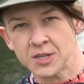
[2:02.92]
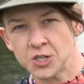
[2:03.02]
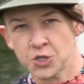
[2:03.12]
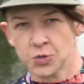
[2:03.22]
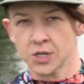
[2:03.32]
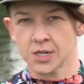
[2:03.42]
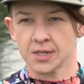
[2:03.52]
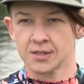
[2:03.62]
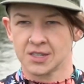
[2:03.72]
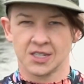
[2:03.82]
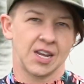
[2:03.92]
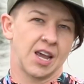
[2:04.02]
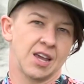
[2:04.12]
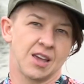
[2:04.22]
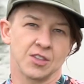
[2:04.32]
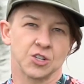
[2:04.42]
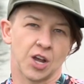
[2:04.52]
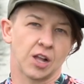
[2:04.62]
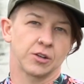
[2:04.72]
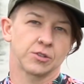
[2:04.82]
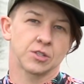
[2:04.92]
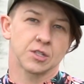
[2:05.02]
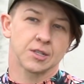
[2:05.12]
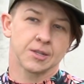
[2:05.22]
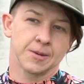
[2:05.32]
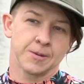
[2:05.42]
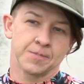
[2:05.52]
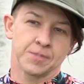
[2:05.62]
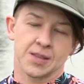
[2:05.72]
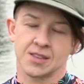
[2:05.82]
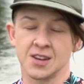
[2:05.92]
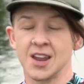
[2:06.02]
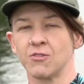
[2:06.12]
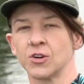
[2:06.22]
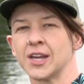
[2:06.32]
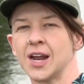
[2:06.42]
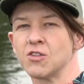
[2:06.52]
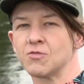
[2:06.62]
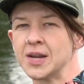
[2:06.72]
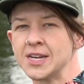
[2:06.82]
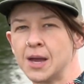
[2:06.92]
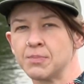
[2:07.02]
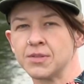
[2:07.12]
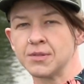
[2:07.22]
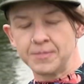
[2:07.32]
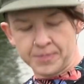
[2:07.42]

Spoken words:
made sure to stay in the shallows, to never get out of my depth.